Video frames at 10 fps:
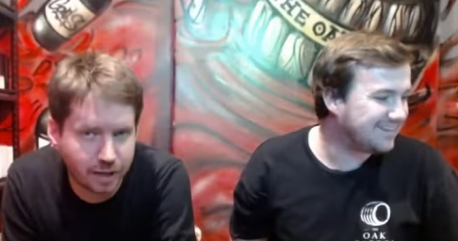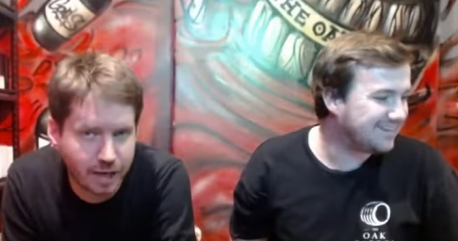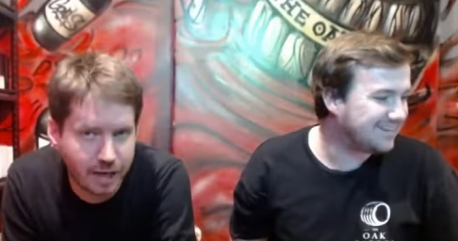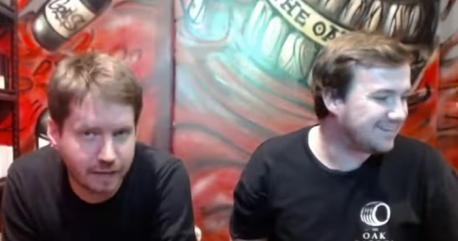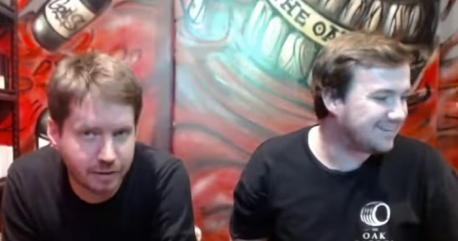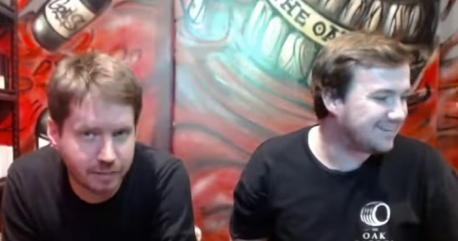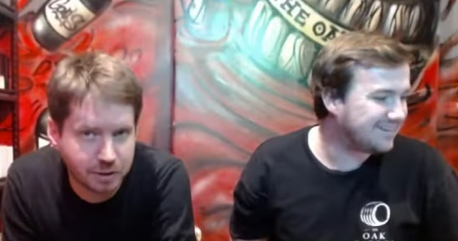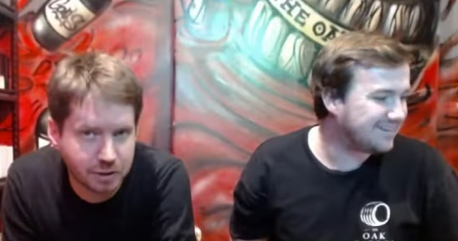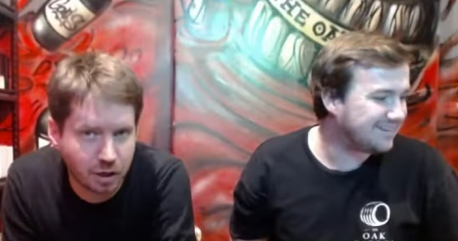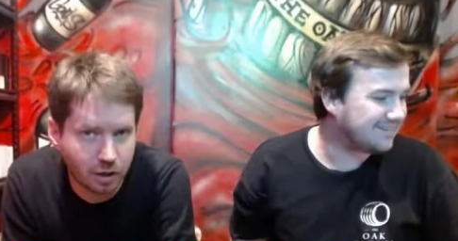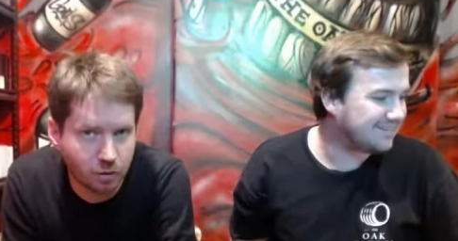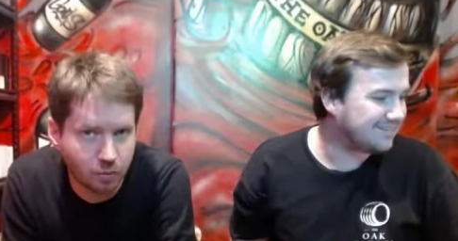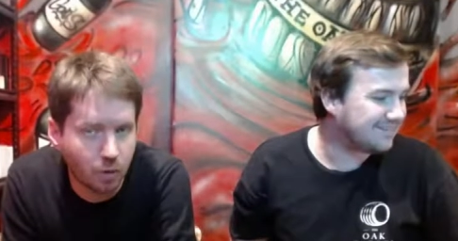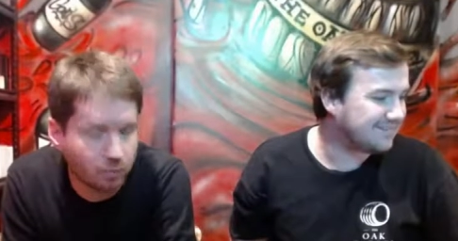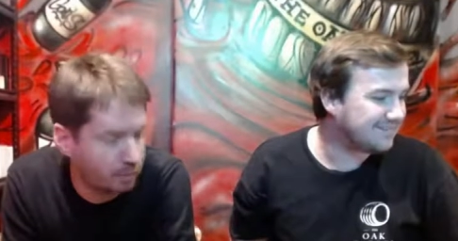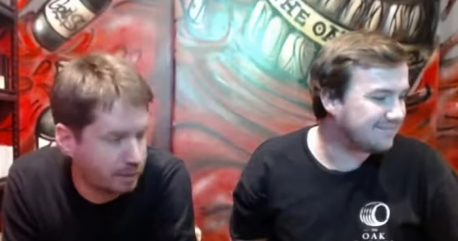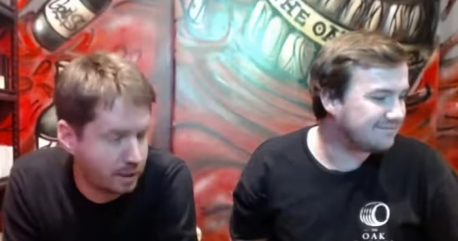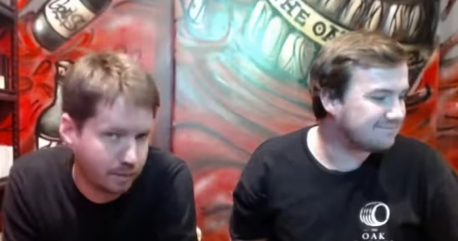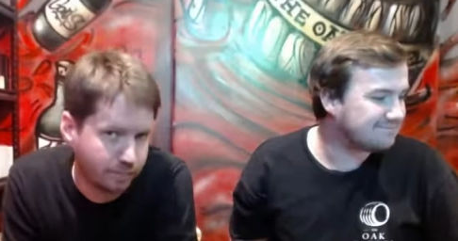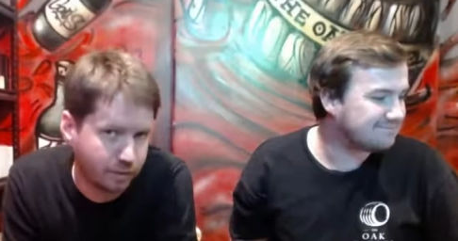Speaker 1: uh, the episode, or what will
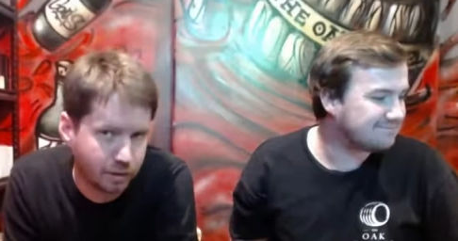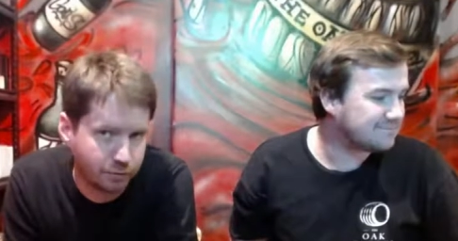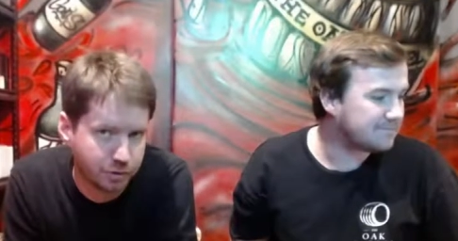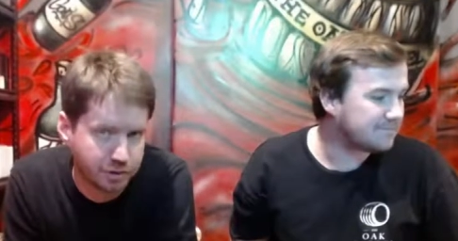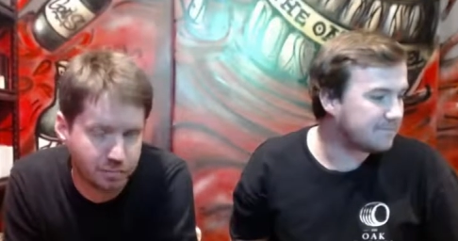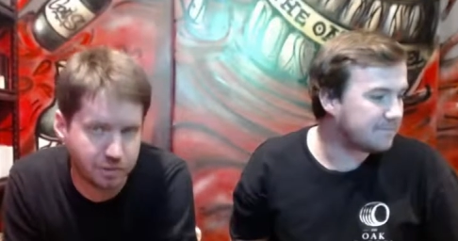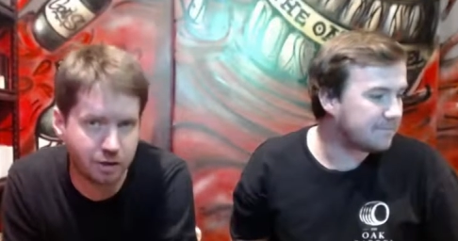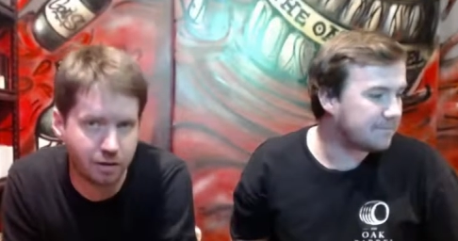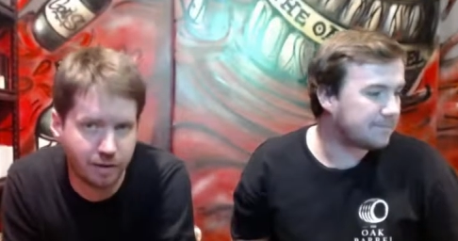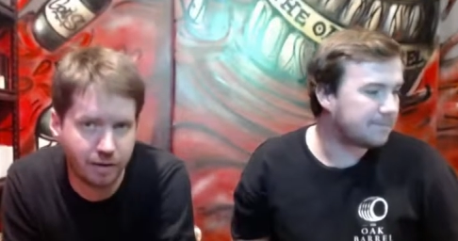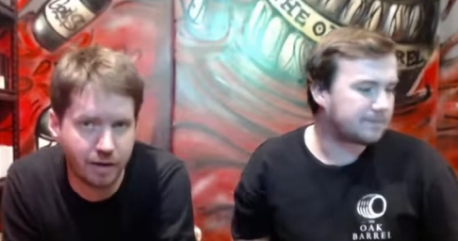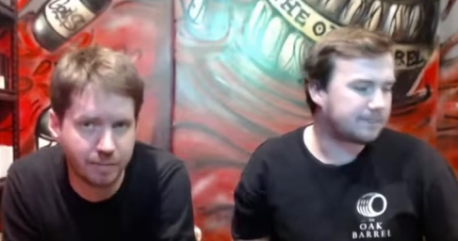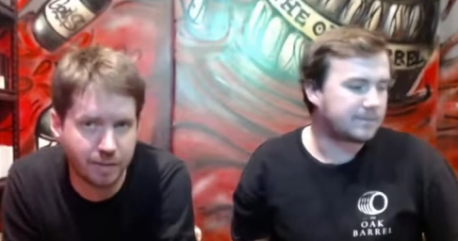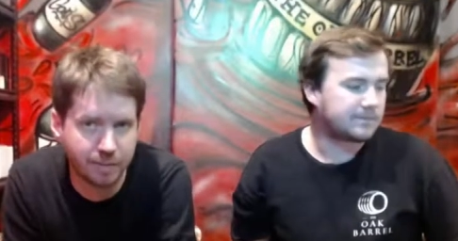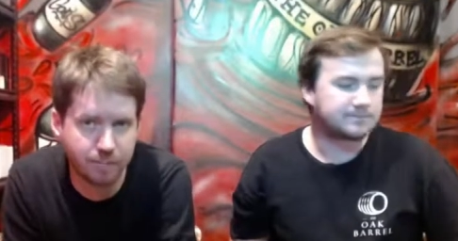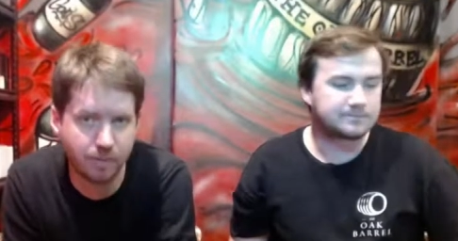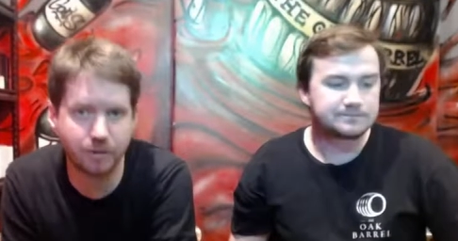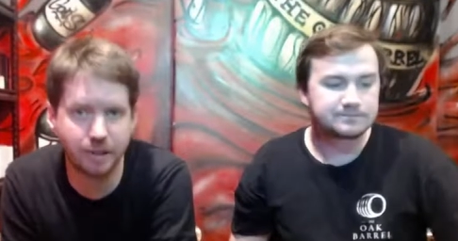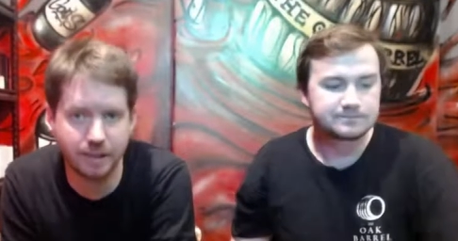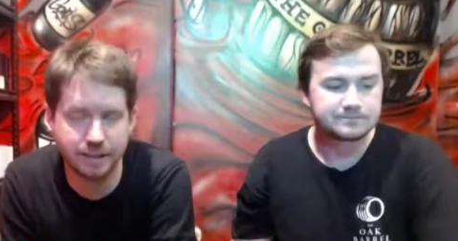become the first episode of our upcoming
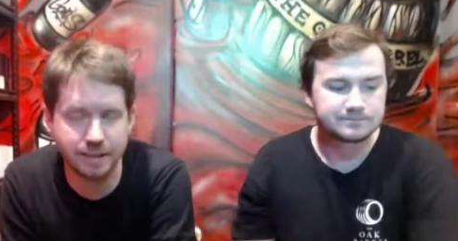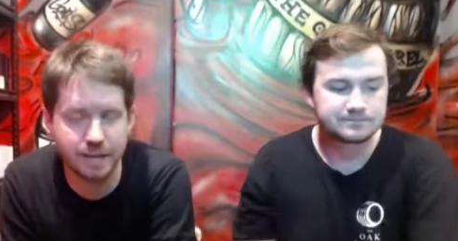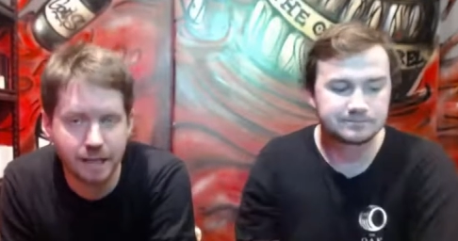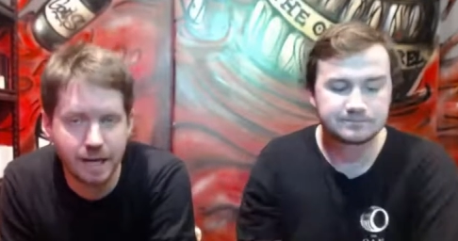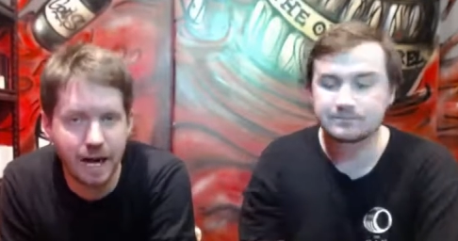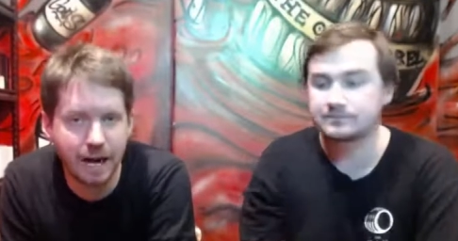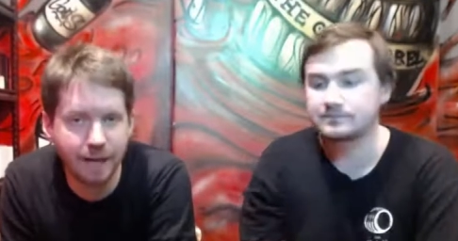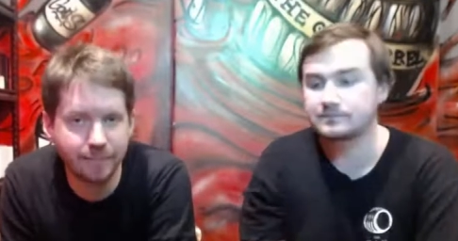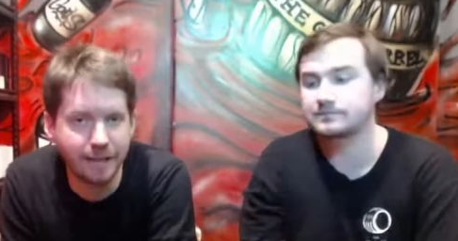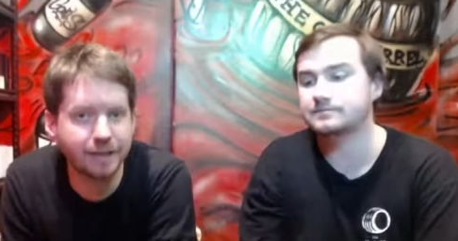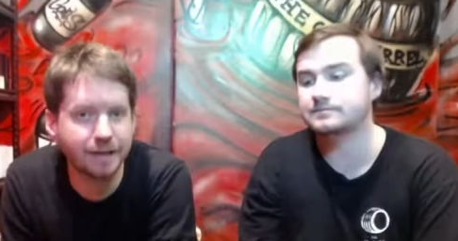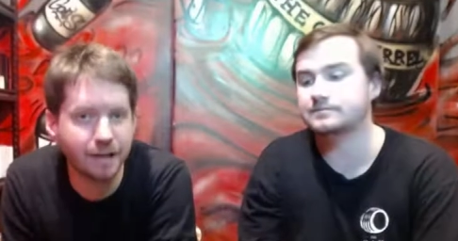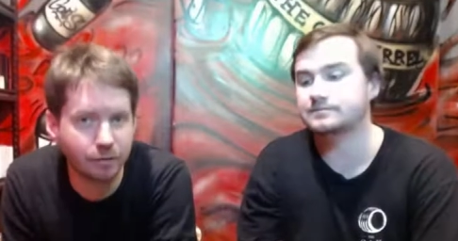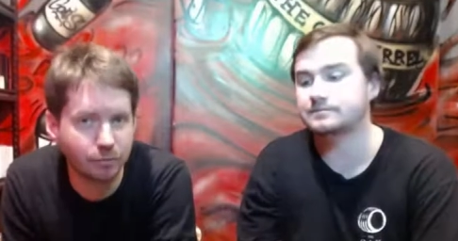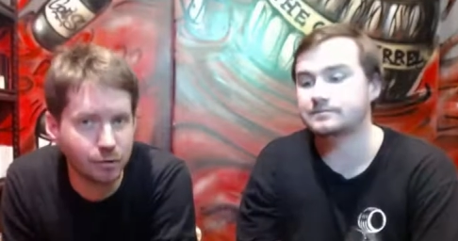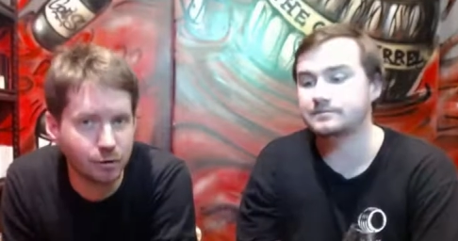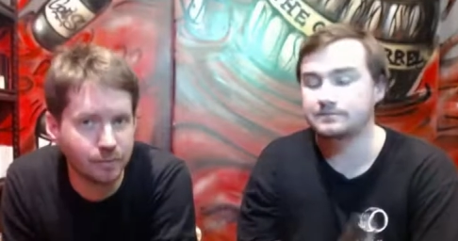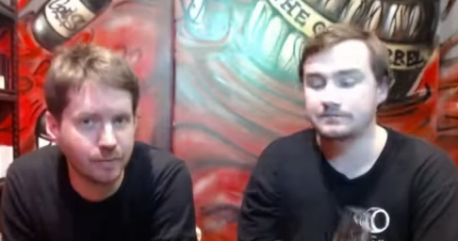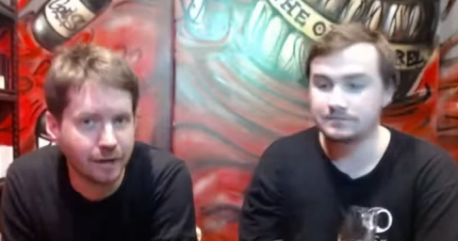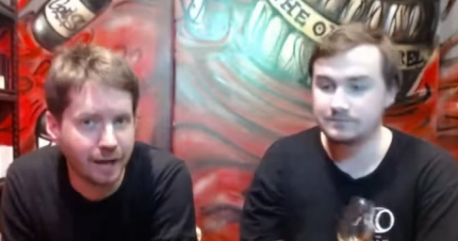podcast, um, in another
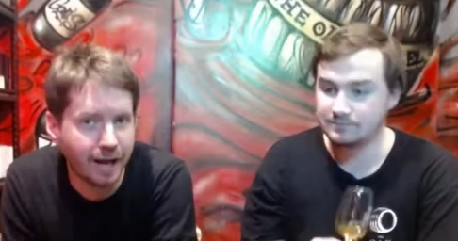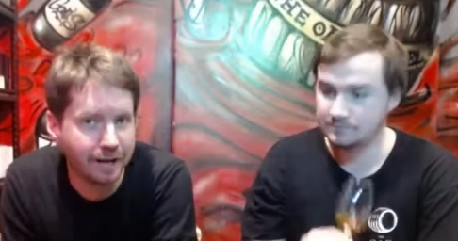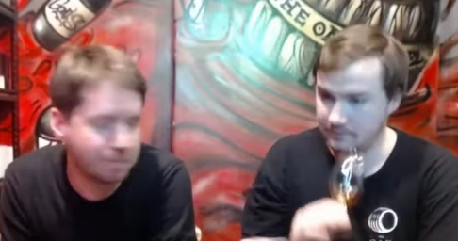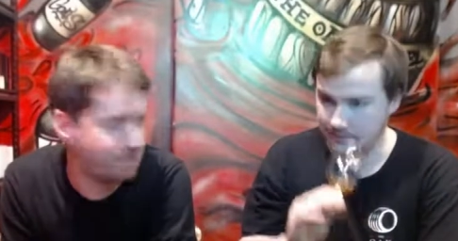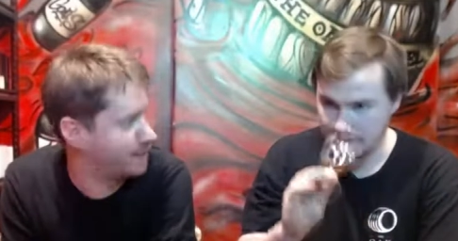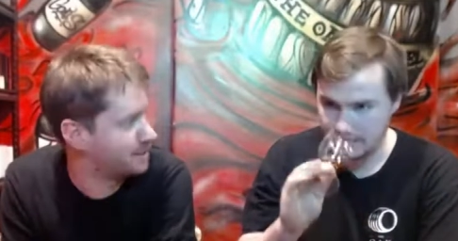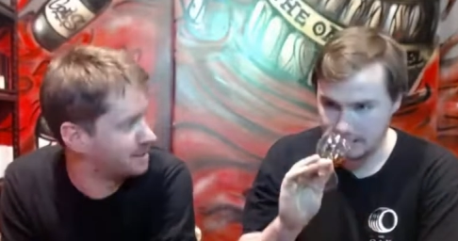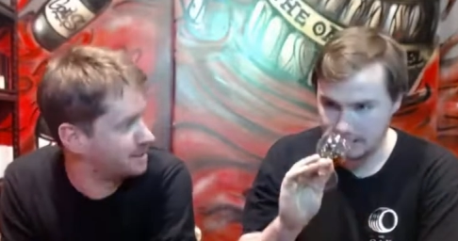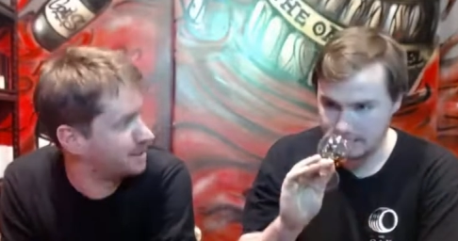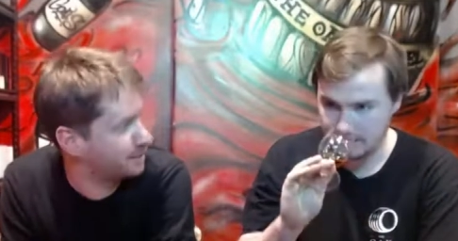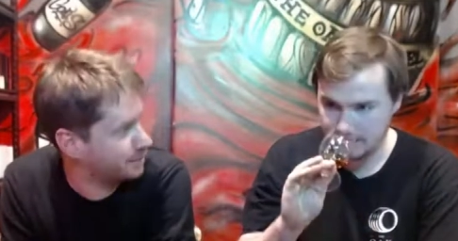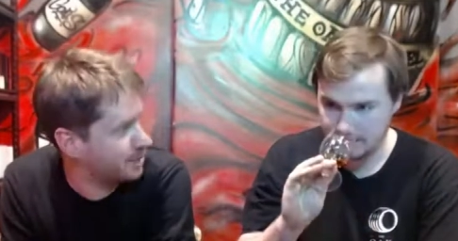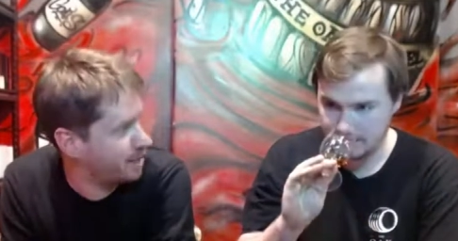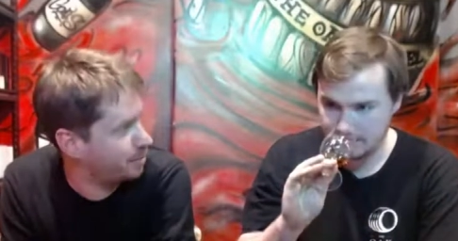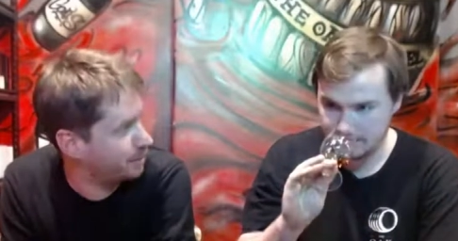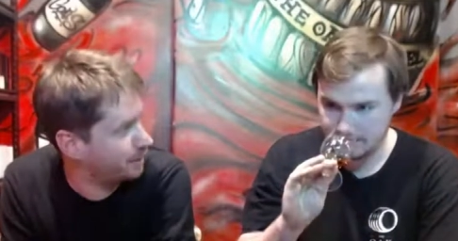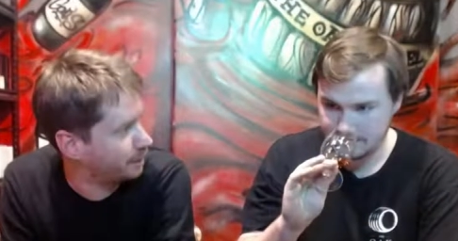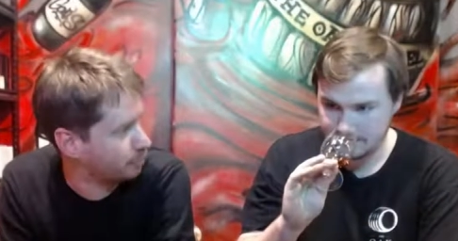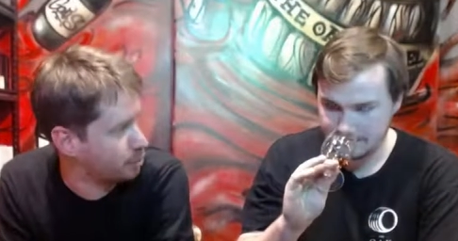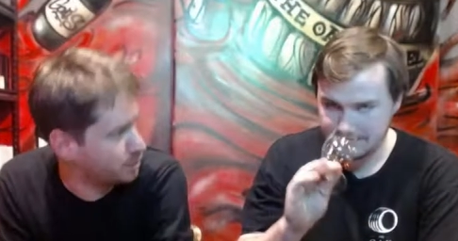room and the pen is sitting on the table in the
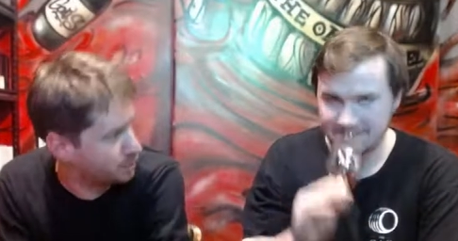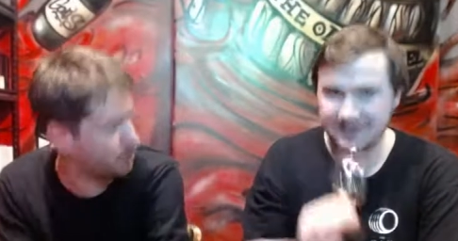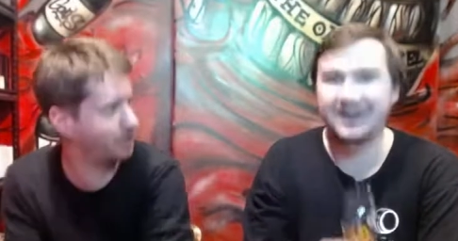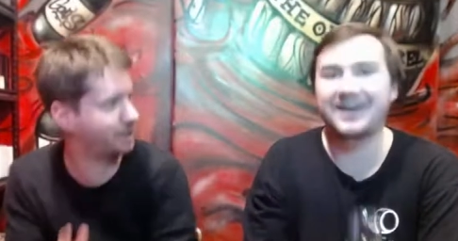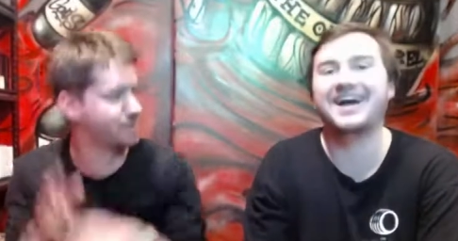other room as we quickly